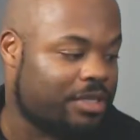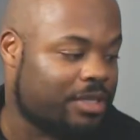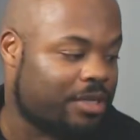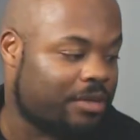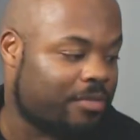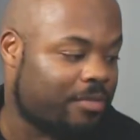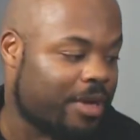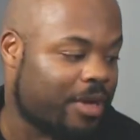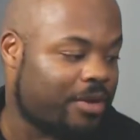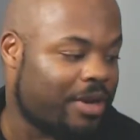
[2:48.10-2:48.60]
in
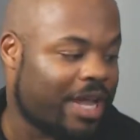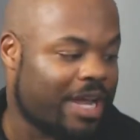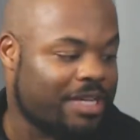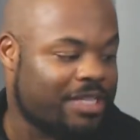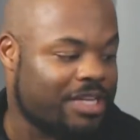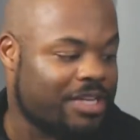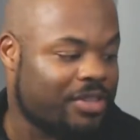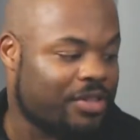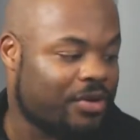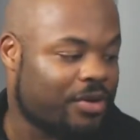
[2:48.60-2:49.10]
about
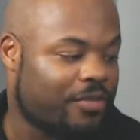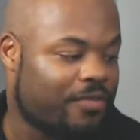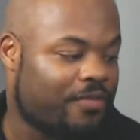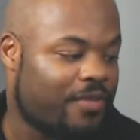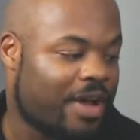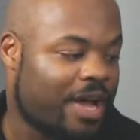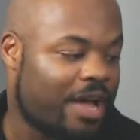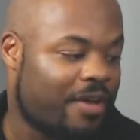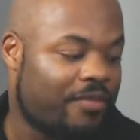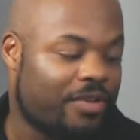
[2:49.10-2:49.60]

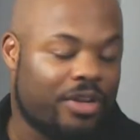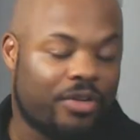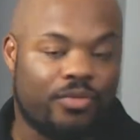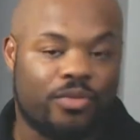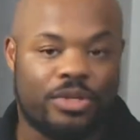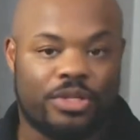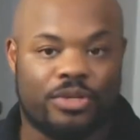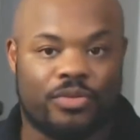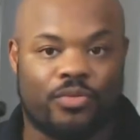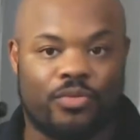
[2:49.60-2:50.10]
1935, and it
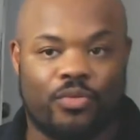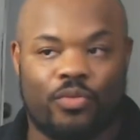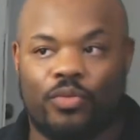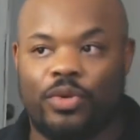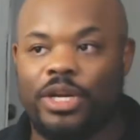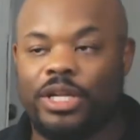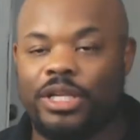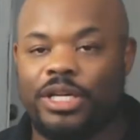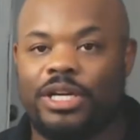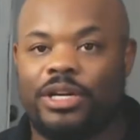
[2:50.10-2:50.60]
was a
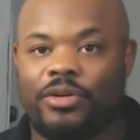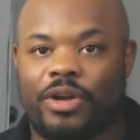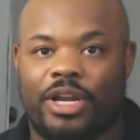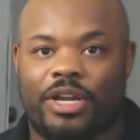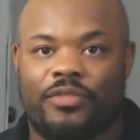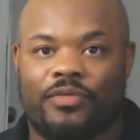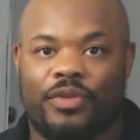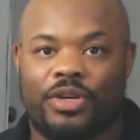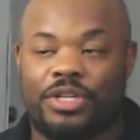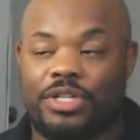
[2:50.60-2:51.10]
really
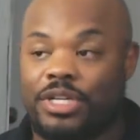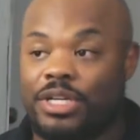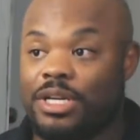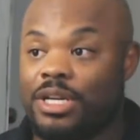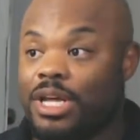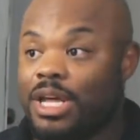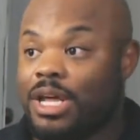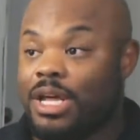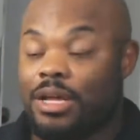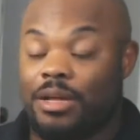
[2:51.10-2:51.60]
great
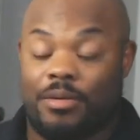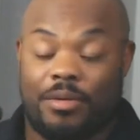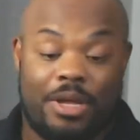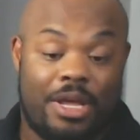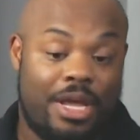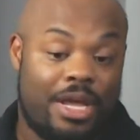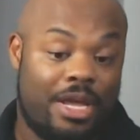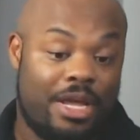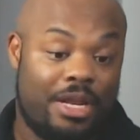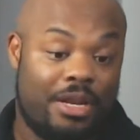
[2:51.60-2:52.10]
invention.
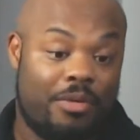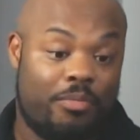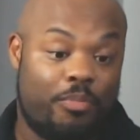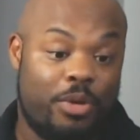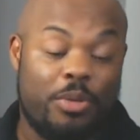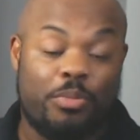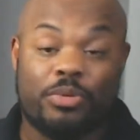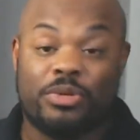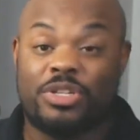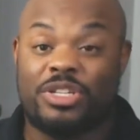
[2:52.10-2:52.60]
And
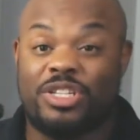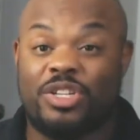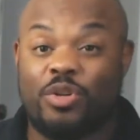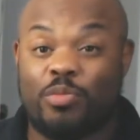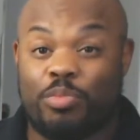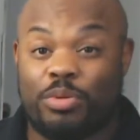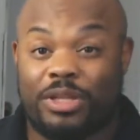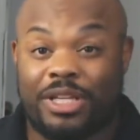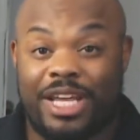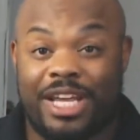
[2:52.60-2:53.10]
people still
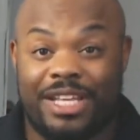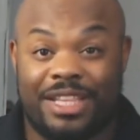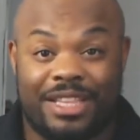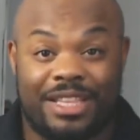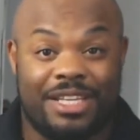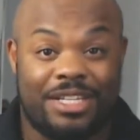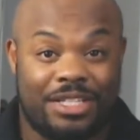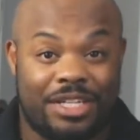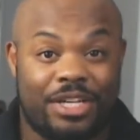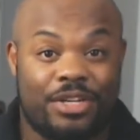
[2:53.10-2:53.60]
play
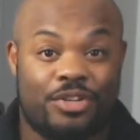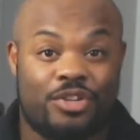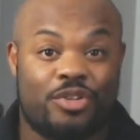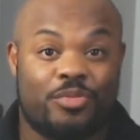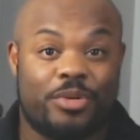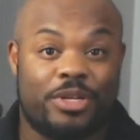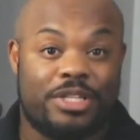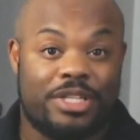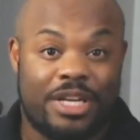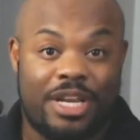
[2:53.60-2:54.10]
this
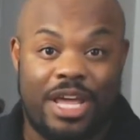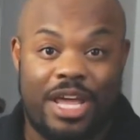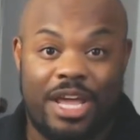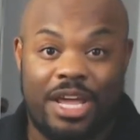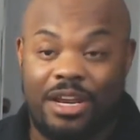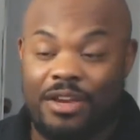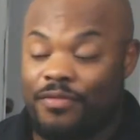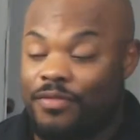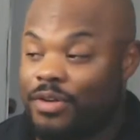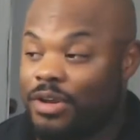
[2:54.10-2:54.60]
instrument
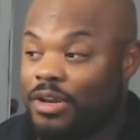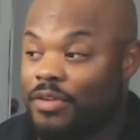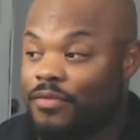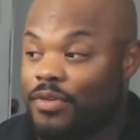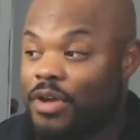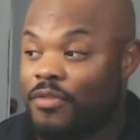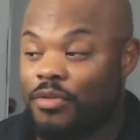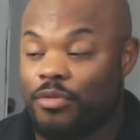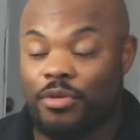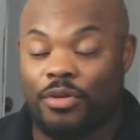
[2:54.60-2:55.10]
today. If you've
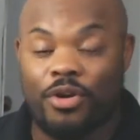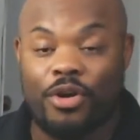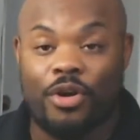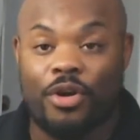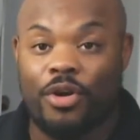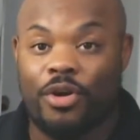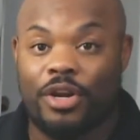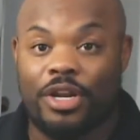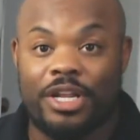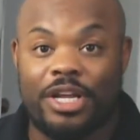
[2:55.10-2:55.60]
ever
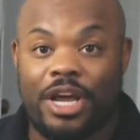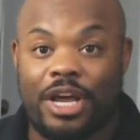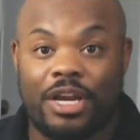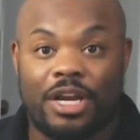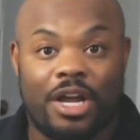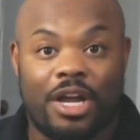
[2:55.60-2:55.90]
heard any kind of